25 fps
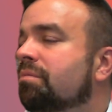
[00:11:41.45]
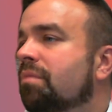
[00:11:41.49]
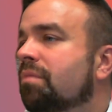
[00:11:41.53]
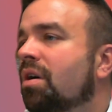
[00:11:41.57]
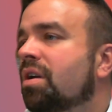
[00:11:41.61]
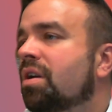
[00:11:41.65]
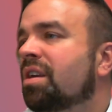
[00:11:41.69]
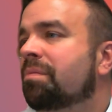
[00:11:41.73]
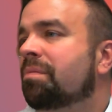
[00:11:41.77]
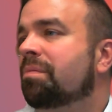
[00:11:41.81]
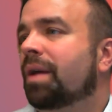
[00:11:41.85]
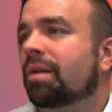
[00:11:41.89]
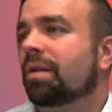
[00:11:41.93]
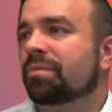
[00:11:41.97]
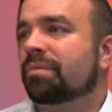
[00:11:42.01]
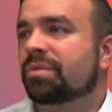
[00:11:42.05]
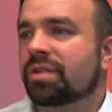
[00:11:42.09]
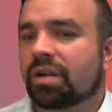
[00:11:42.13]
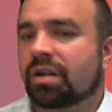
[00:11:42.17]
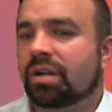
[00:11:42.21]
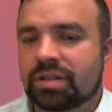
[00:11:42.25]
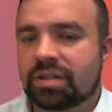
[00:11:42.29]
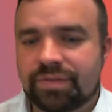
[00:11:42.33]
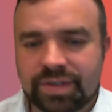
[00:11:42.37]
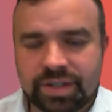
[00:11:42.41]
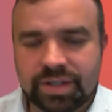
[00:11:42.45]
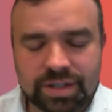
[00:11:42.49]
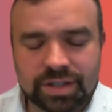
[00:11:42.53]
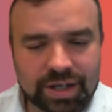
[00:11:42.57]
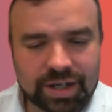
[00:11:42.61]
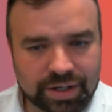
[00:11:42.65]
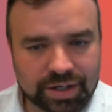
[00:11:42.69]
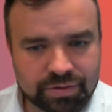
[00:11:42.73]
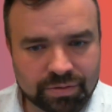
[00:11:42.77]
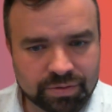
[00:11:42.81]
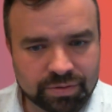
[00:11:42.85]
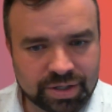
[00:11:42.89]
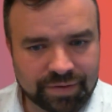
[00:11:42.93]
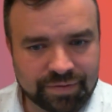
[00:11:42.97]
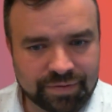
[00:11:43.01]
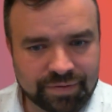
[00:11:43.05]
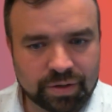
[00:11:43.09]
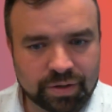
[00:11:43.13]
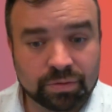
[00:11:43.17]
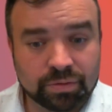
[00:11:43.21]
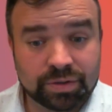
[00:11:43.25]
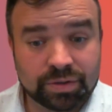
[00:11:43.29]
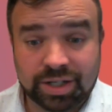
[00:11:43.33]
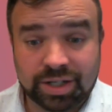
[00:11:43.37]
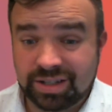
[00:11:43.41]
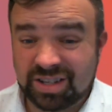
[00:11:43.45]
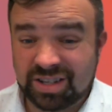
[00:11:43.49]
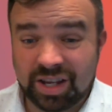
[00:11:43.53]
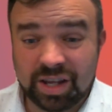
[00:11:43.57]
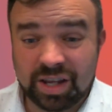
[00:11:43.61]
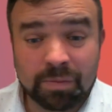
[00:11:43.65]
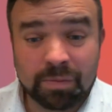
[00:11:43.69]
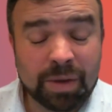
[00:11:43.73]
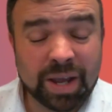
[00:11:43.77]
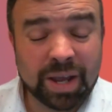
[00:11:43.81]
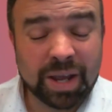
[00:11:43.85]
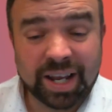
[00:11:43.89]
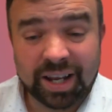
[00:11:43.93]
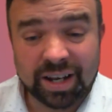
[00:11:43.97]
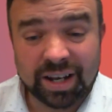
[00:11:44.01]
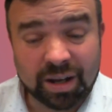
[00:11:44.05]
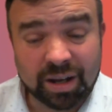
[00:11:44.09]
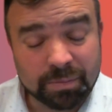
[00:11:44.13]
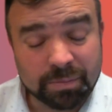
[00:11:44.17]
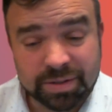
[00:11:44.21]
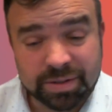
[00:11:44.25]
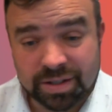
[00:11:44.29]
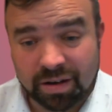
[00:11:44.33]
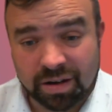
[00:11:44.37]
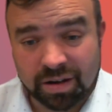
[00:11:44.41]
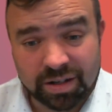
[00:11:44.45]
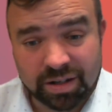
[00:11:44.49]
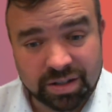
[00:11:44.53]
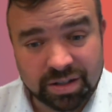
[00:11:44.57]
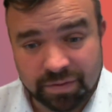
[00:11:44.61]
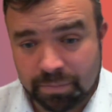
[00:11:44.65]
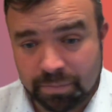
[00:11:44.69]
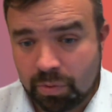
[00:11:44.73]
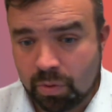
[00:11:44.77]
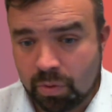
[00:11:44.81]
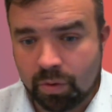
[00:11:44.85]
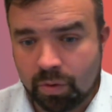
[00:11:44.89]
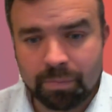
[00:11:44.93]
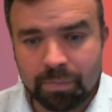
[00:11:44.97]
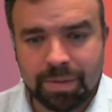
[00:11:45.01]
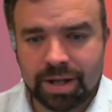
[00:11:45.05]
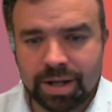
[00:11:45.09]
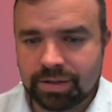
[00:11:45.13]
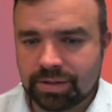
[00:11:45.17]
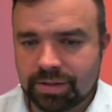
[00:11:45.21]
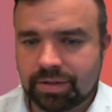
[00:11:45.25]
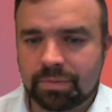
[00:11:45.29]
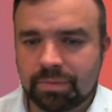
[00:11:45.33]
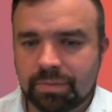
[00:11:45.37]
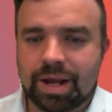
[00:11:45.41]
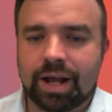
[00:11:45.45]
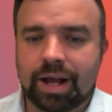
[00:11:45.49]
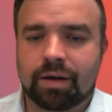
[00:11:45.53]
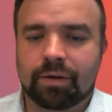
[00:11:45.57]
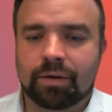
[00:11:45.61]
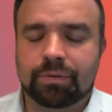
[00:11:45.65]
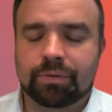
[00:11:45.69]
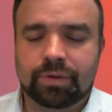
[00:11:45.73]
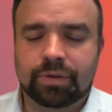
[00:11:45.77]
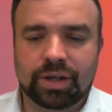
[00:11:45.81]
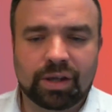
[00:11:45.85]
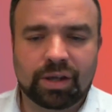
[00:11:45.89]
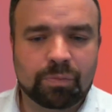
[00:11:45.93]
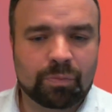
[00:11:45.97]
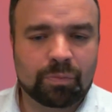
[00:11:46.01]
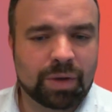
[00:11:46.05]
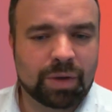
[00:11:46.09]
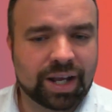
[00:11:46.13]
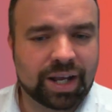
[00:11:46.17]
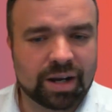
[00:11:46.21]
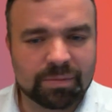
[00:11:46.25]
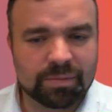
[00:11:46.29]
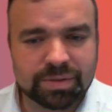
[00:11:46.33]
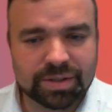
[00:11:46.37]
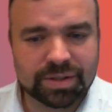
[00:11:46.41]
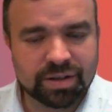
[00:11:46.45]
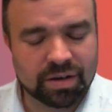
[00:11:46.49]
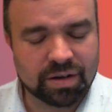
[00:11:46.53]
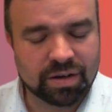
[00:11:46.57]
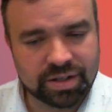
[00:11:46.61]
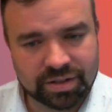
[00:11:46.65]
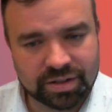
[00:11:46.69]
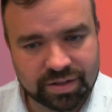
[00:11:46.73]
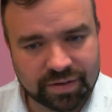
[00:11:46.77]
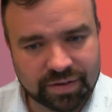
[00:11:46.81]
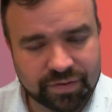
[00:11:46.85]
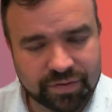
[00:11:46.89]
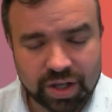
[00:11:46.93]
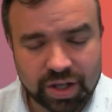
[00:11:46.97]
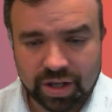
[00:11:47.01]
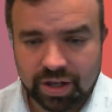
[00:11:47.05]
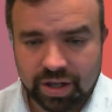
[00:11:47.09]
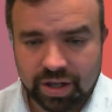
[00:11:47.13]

Are you picking up signs of intellectual difficulties? Are you picking up signs of poor mental health? Are you picking up signs of